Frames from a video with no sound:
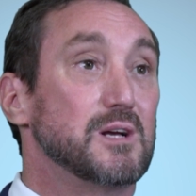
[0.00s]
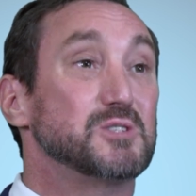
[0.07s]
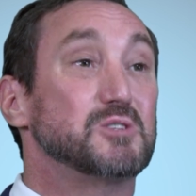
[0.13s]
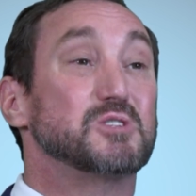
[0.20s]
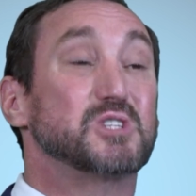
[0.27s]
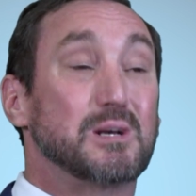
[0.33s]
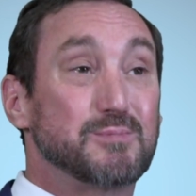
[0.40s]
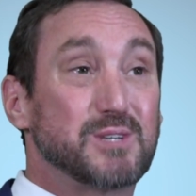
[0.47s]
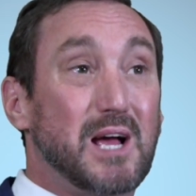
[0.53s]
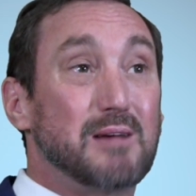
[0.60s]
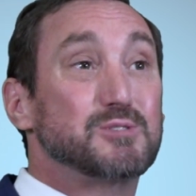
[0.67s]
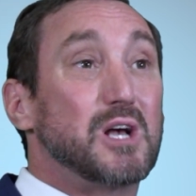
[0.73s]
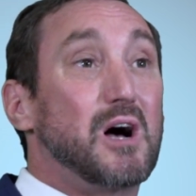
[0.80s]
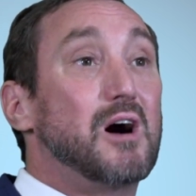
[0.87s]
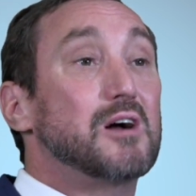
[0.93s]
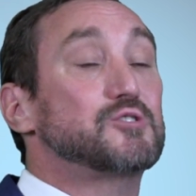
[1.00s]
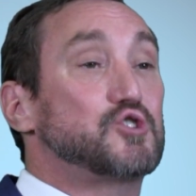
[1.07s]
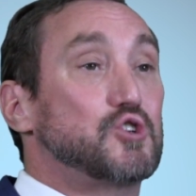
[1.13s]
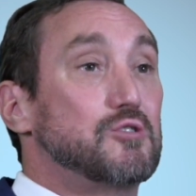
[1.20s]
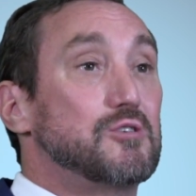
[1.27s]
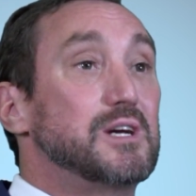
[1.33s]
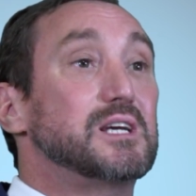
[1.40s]
So sometimes a hung
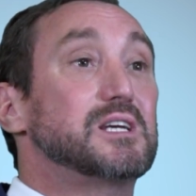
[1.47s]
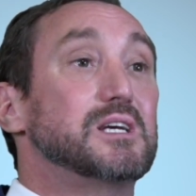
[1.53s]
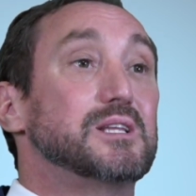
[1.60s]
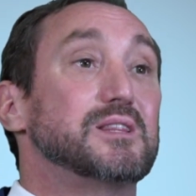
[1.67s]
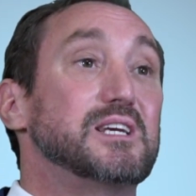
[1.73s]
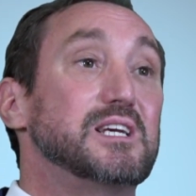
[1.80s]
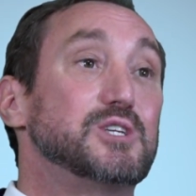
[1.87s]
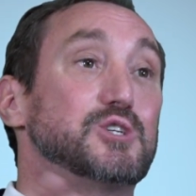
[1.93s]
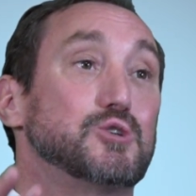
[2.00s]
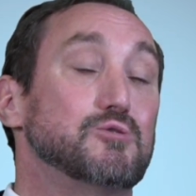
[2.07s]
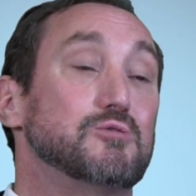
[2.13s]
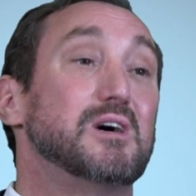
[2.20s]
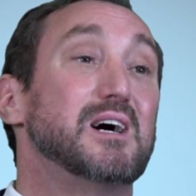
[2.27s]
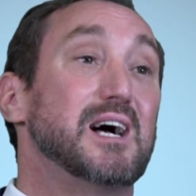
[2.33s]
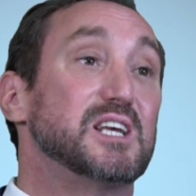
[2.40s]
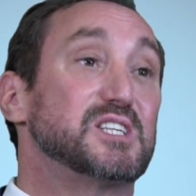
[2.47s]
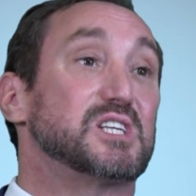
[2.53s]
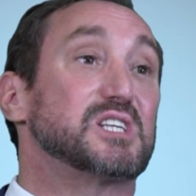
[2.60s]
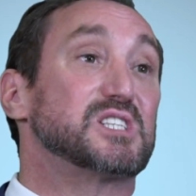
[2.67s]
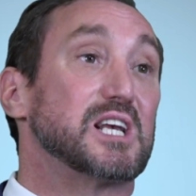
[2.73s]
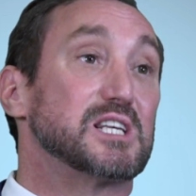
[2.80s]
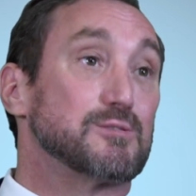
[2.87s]
jury can lead to a
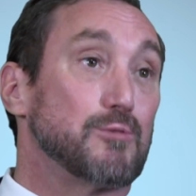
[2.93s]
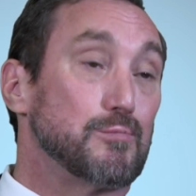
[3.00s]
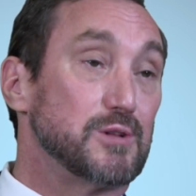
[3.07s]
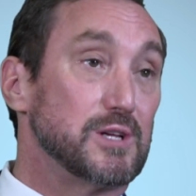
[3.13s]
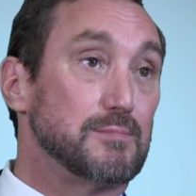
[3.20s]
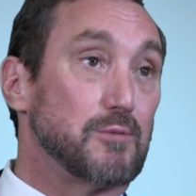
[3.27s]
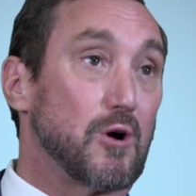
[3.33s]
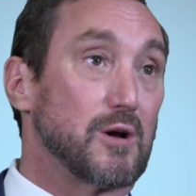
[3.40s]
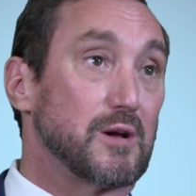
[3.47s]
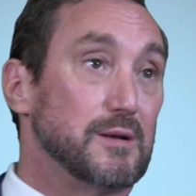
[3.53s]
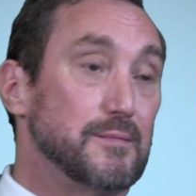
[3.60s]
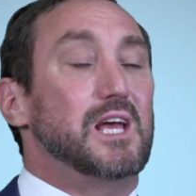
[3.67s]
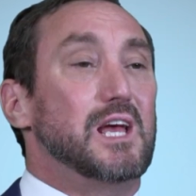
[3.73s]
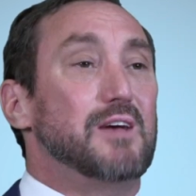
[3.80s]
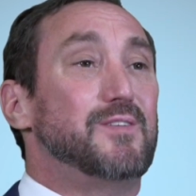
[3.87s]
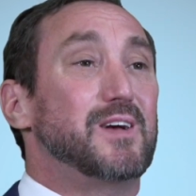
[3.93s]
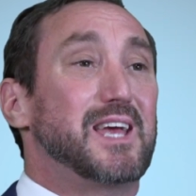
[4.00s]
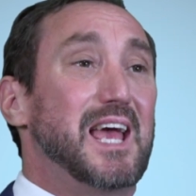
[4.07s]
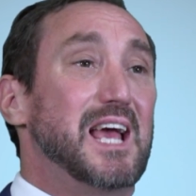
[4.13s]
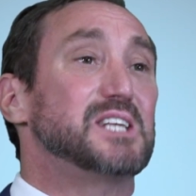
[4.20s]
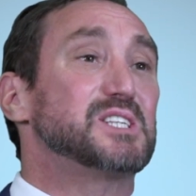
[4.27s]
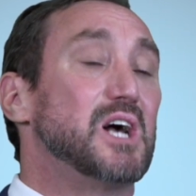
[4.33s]
successful plea bargain. If a
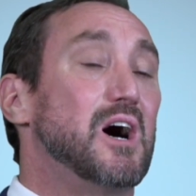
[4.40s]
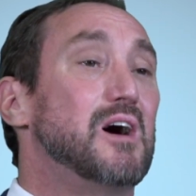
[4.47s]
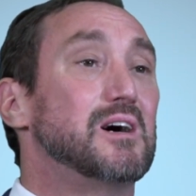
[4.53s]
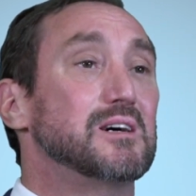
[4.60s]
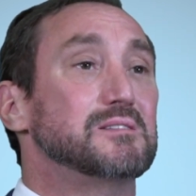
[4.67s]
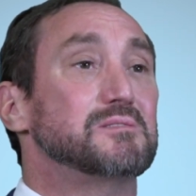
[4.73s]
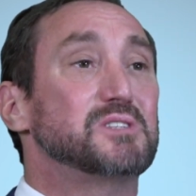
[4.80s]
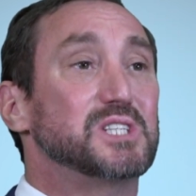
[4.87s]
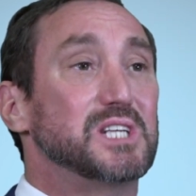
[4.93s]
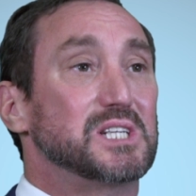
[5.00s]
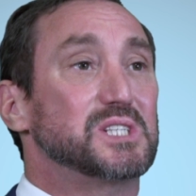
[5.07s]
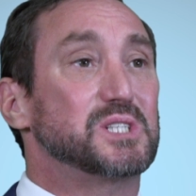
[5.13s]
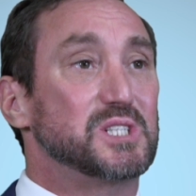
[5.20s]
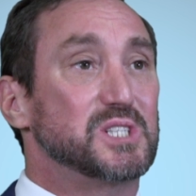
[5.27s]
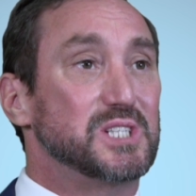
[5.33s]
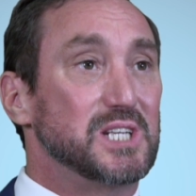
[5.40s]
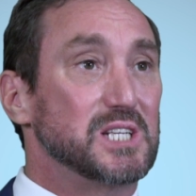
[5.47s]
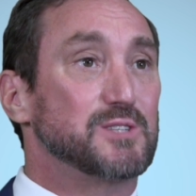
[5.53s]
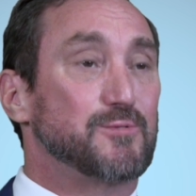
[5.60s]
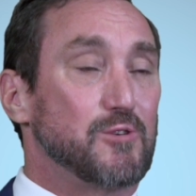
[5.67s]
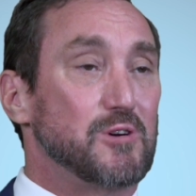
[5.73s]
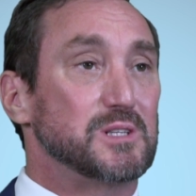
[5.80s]
case hung
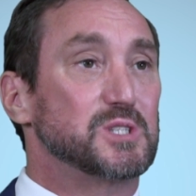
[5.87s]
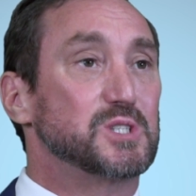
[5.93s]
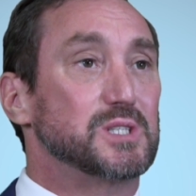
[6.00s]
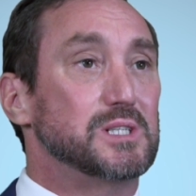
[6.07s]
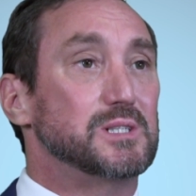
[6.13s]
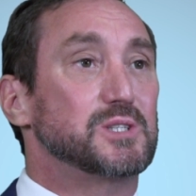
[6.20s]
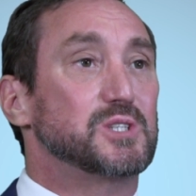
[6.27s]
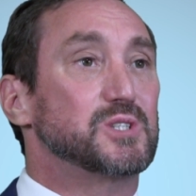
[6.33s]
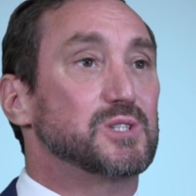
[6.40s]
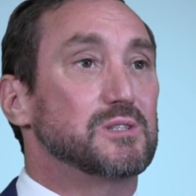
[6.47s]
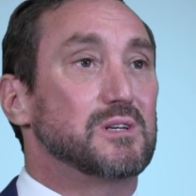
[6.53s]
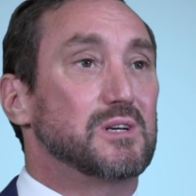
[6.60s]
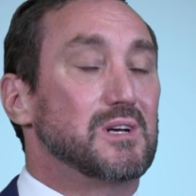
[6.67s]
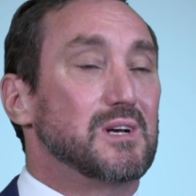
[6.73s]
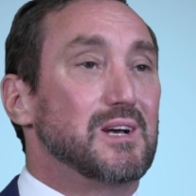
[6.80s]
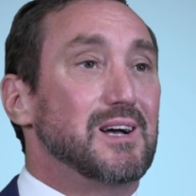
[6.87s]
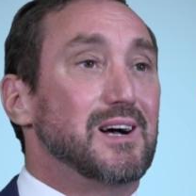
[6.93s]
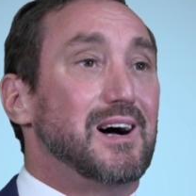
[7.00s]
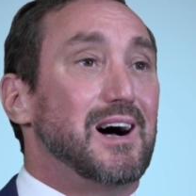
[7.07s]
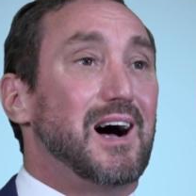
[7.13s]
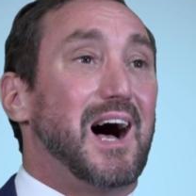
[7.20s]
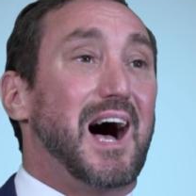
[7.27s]
6-6, for instance,
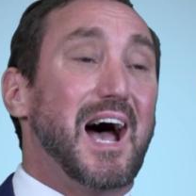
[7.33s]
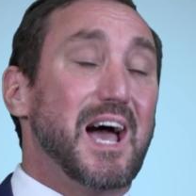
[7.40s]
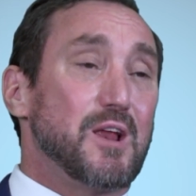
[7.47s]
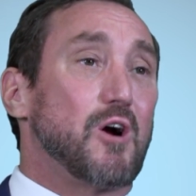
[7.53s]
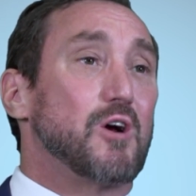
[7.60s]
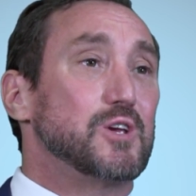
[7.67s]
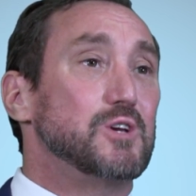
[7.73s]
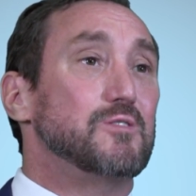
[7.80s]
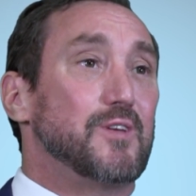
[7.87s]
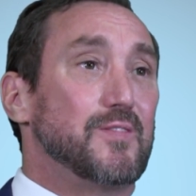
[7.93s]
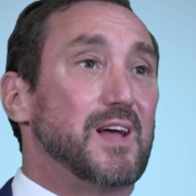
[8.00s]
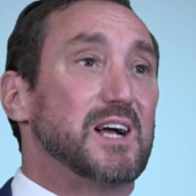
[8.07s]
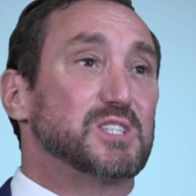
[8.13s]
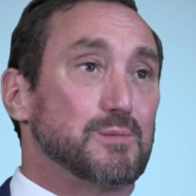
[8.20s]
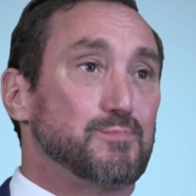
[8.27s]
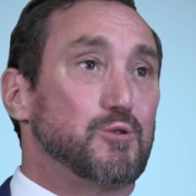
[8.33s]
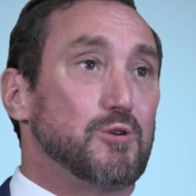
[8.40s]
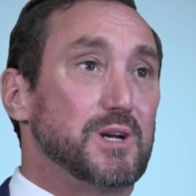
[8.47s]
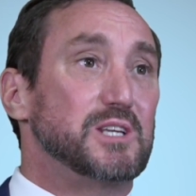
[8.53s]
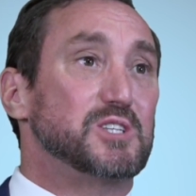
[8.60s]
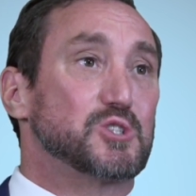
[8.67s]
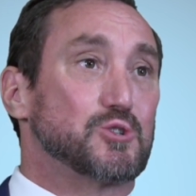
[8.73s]
I'd argue that that's a
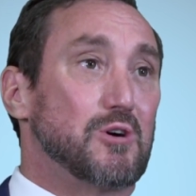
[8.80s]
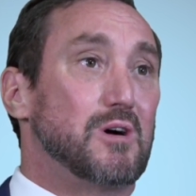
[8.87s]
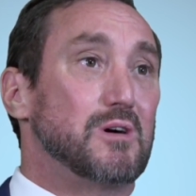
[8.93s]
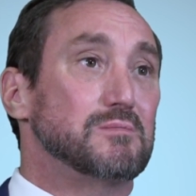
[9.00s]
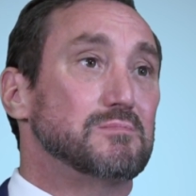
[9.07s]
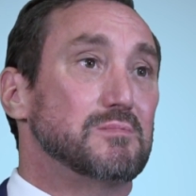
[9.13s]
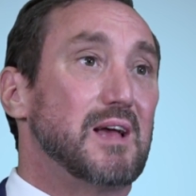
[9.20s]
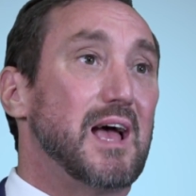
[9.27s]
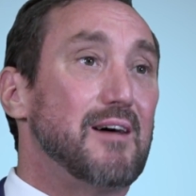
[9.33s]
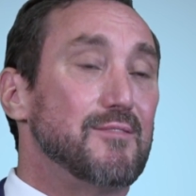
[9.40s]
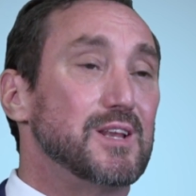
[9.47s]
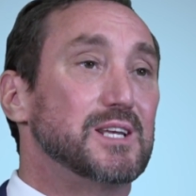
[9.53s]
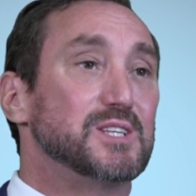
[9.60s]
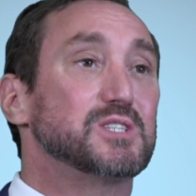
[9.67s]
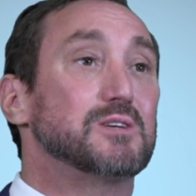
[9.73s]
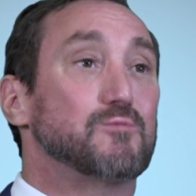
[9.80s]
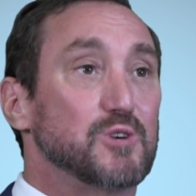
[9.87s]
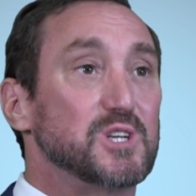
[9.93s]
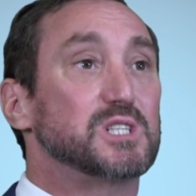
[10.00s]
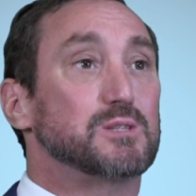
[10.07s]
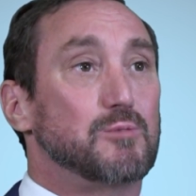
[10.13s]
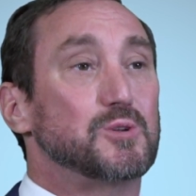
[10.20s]
pretty strong evidence of
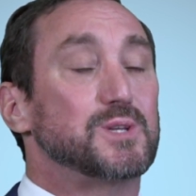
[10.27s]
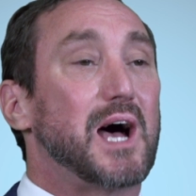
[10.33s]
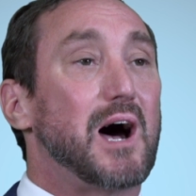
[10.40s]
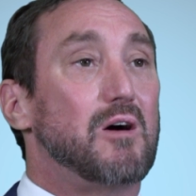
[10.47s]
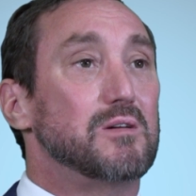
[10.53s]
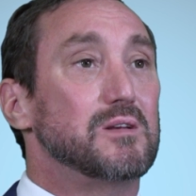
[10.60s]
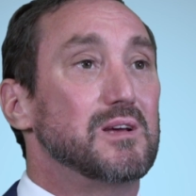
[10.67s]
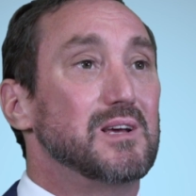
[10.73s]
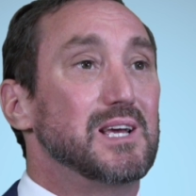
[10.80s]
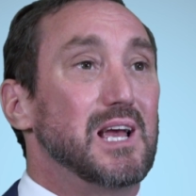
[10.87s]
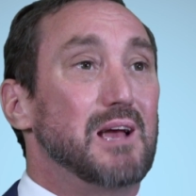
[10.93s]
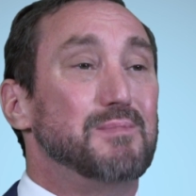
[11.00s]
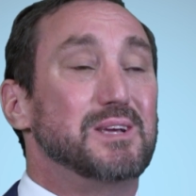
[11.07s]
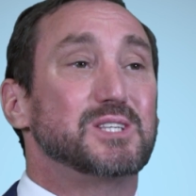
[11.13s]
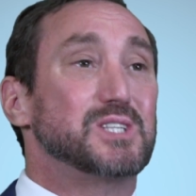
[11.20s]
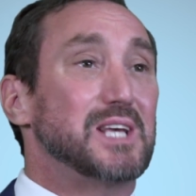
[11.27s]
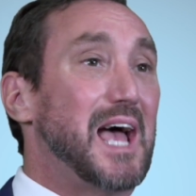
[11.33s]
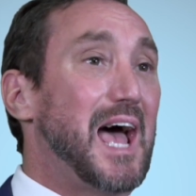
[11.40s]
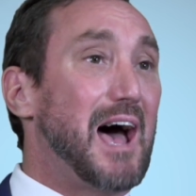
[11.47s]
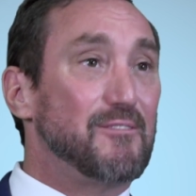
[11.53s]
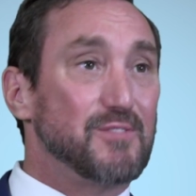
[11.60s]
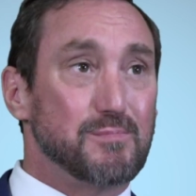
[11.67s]
reasonable doubt. It means that
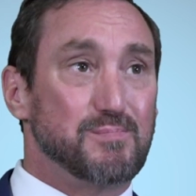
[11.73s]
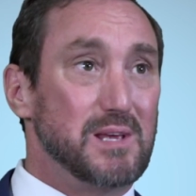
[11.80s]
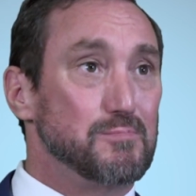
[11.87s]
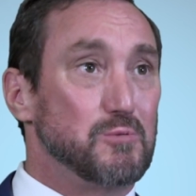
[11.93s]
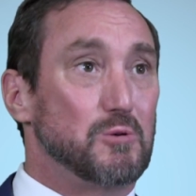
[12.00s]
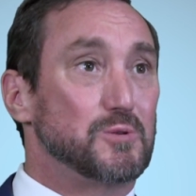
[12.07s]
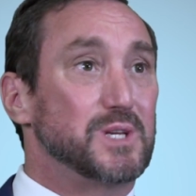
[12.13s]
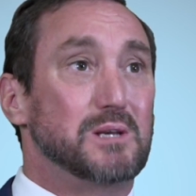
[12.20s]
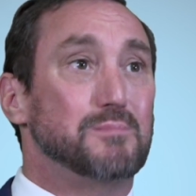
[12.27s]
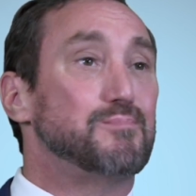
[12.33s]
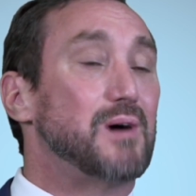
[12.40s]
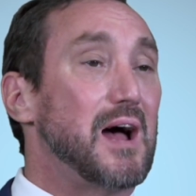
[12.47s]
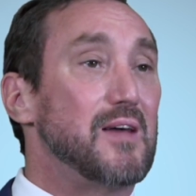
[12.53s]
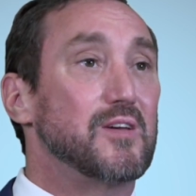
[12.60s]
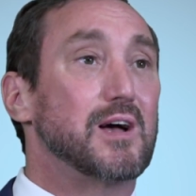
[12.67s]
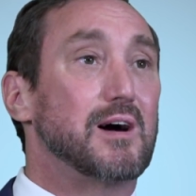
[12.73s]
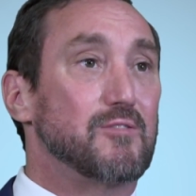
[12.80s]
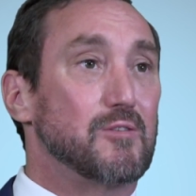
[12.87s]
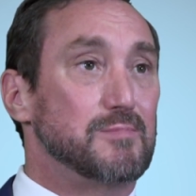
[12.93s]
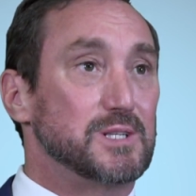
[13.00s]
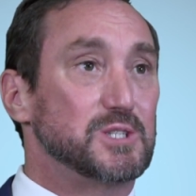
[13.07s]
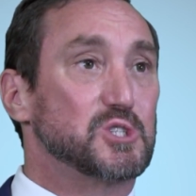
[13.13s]
half the people didn't buy the
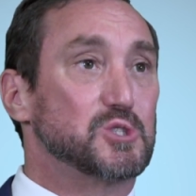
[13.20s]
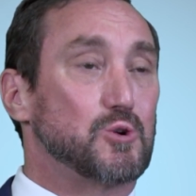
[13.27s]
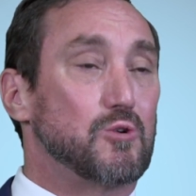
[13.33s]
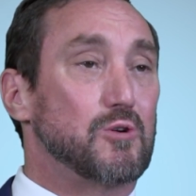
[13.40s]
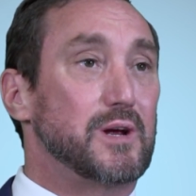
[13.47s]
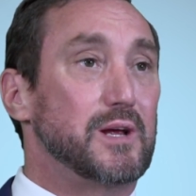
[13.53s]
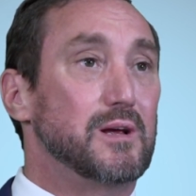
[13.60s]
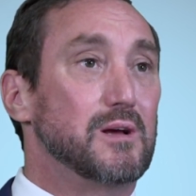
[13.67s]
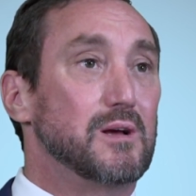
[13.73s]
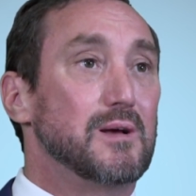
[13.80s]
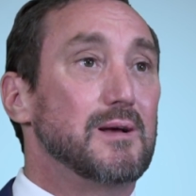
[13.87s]
government's story.